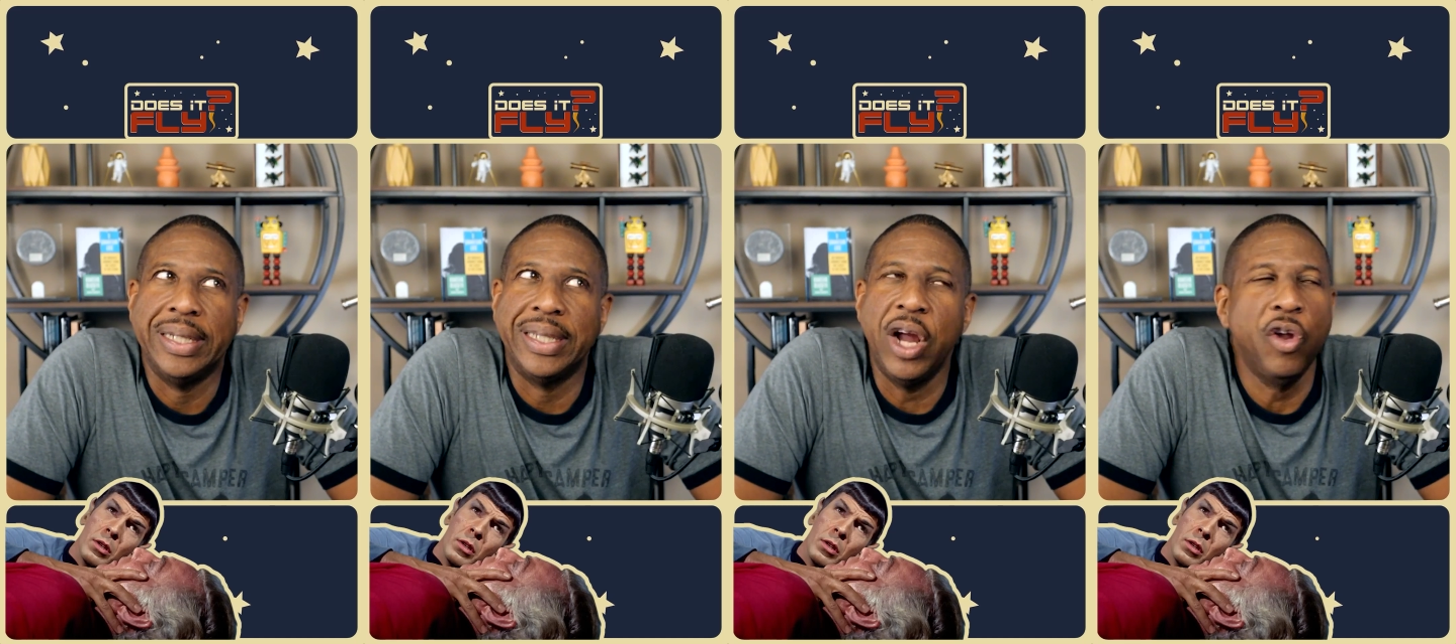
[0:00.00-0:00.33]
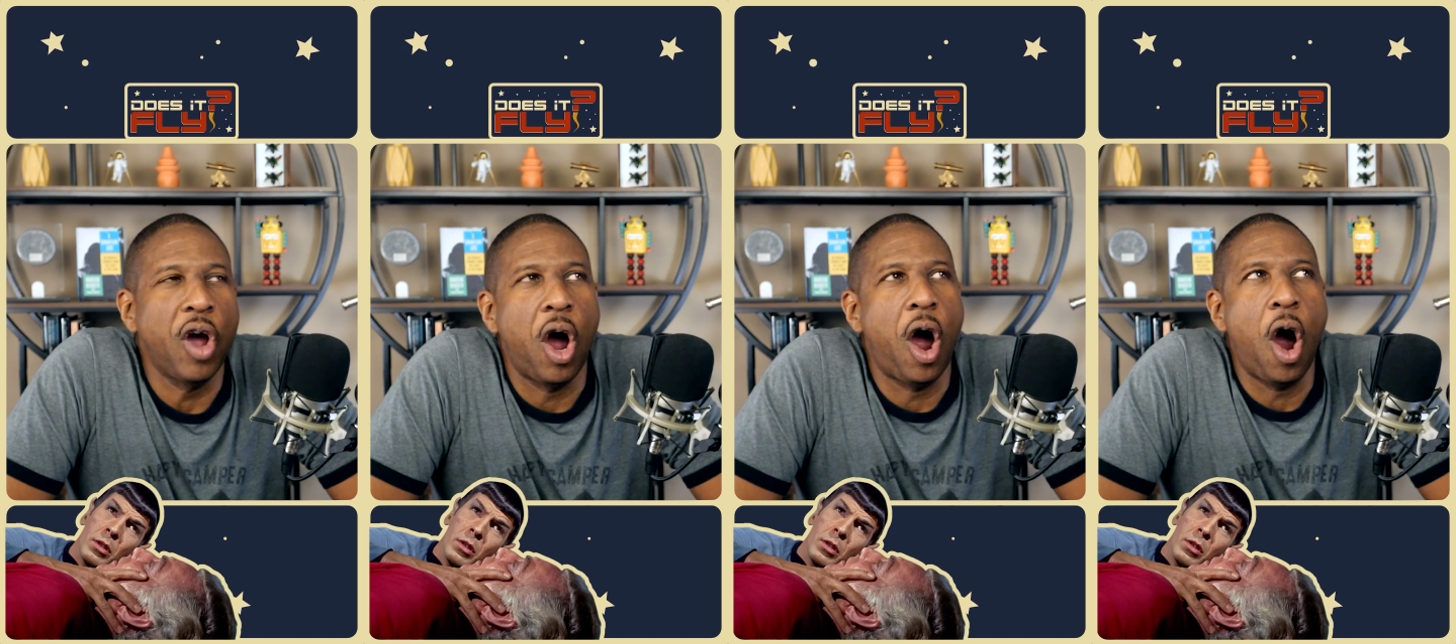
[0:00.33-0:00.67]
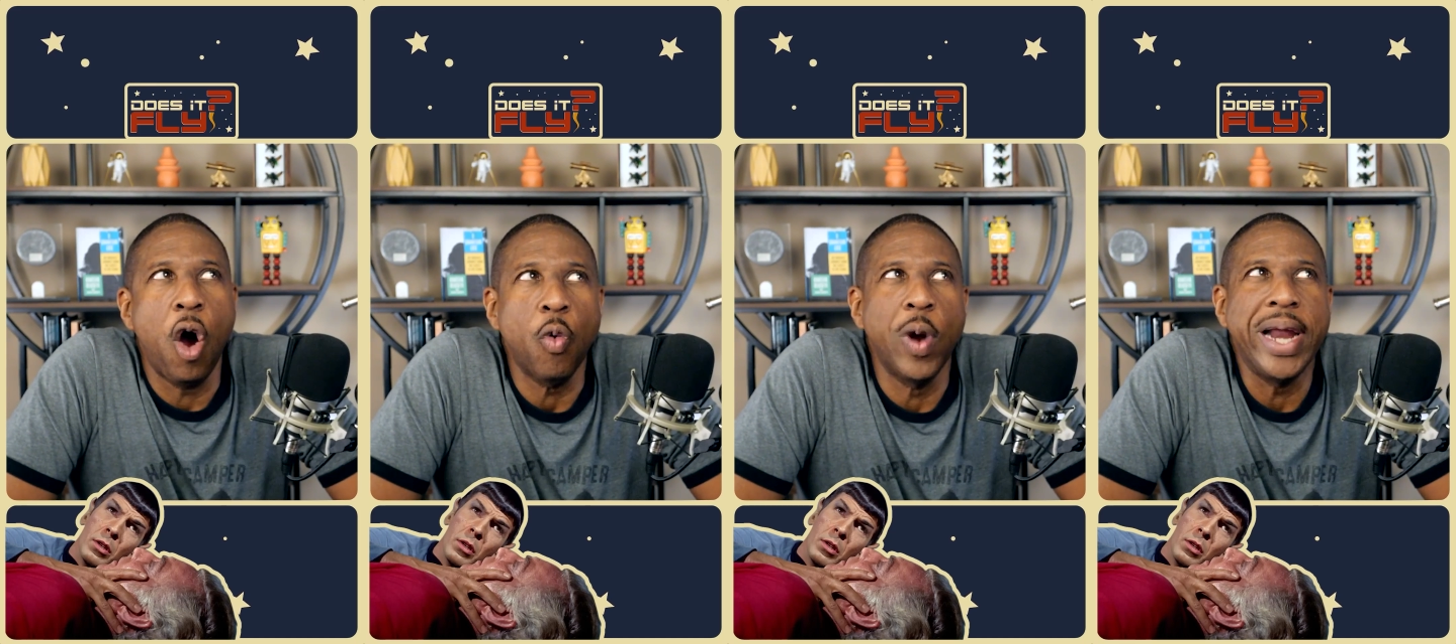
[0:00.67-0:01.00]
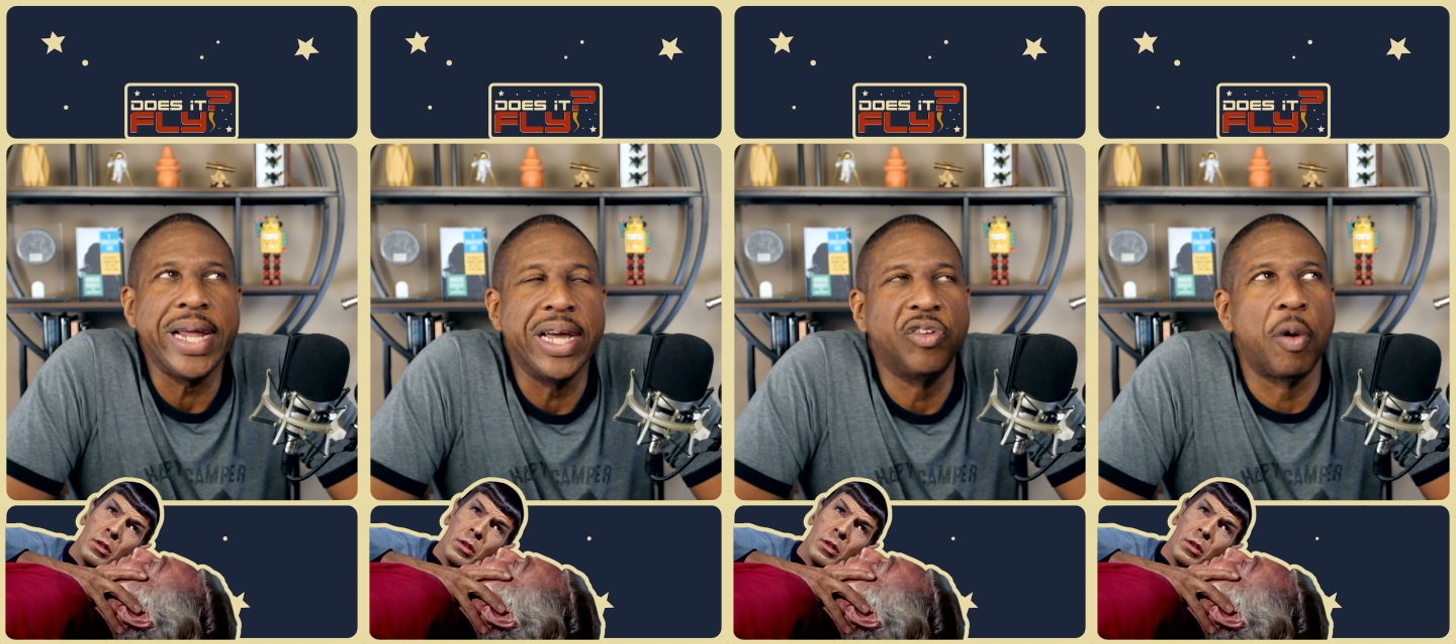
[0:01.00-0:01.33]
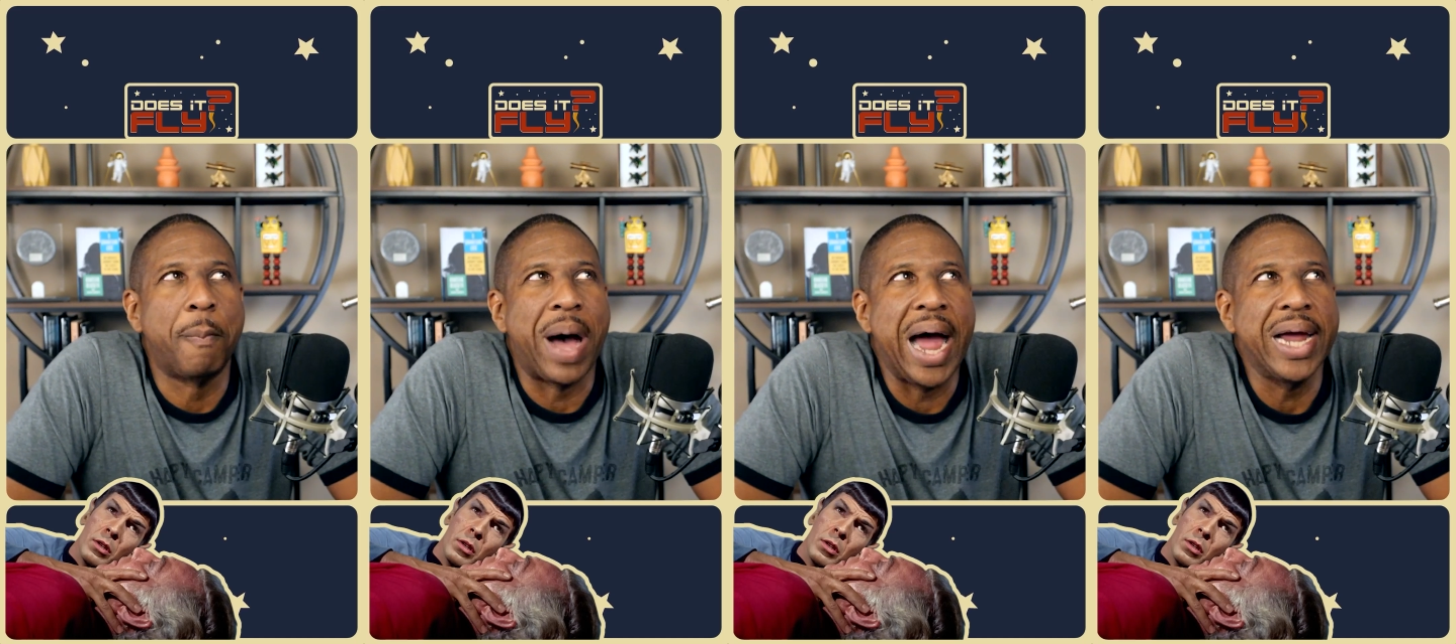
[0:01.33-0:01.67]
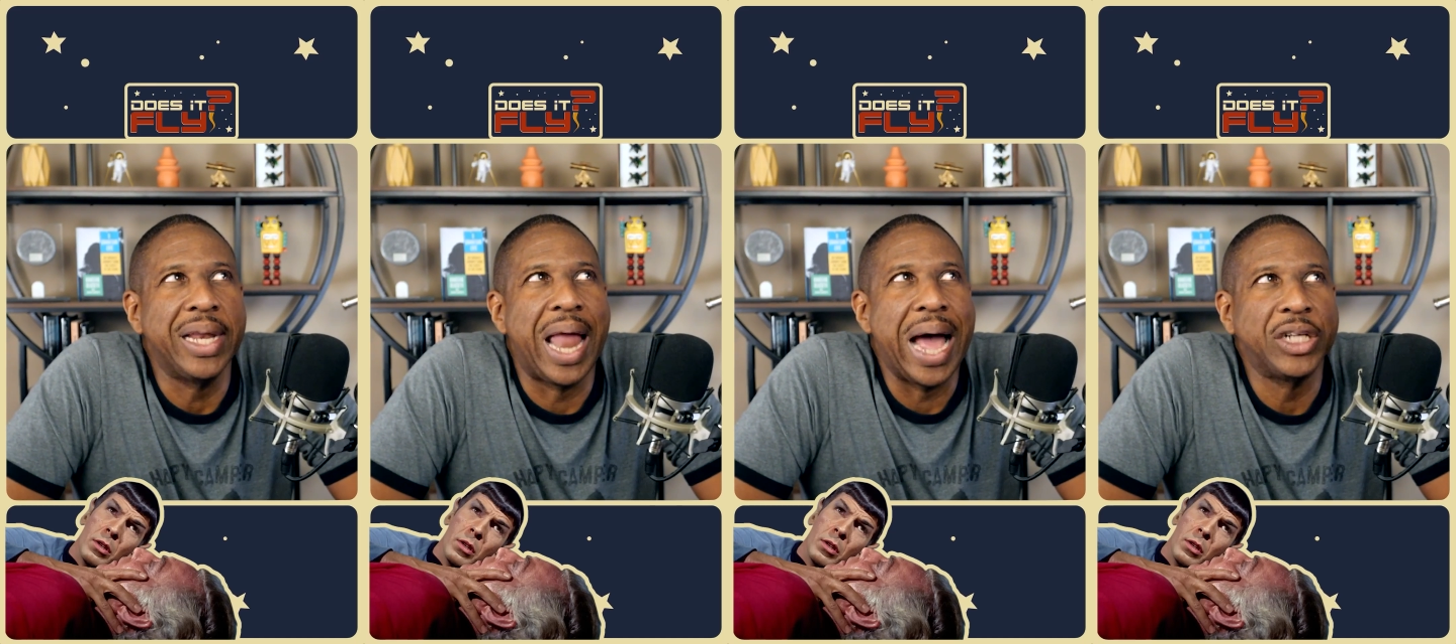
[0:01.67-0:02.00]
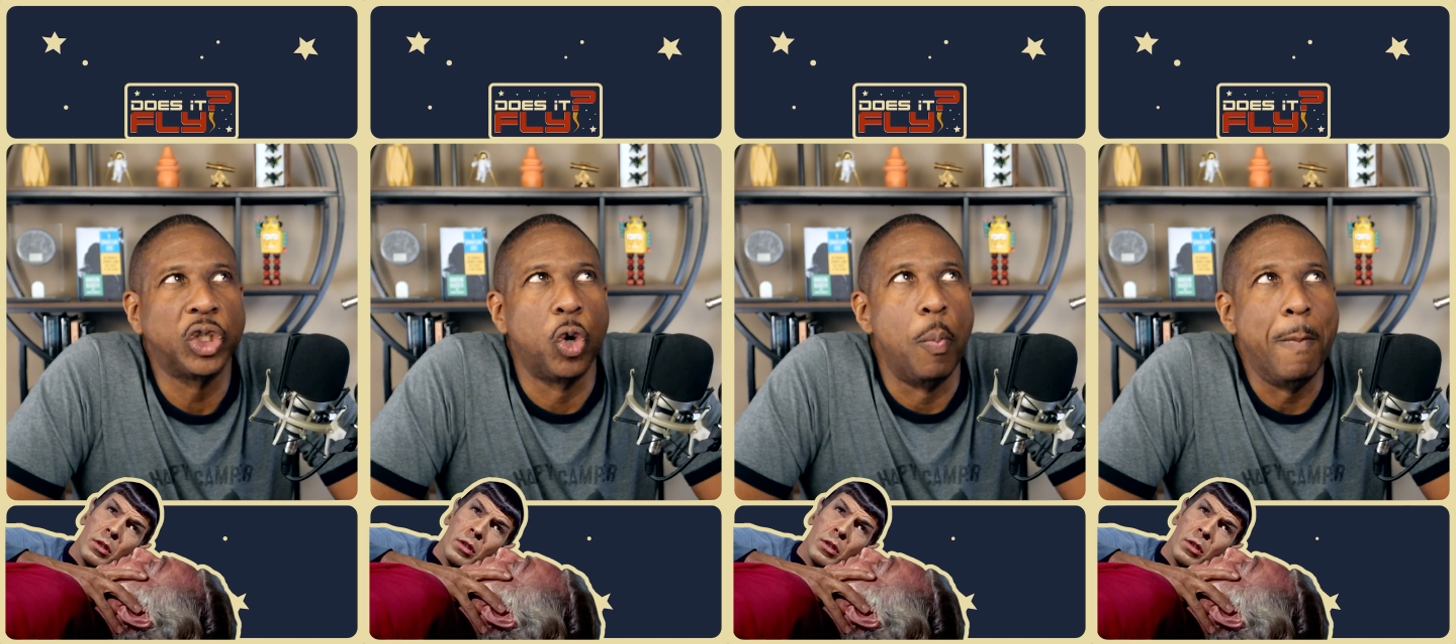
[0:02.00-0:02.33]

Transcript: there already is a biological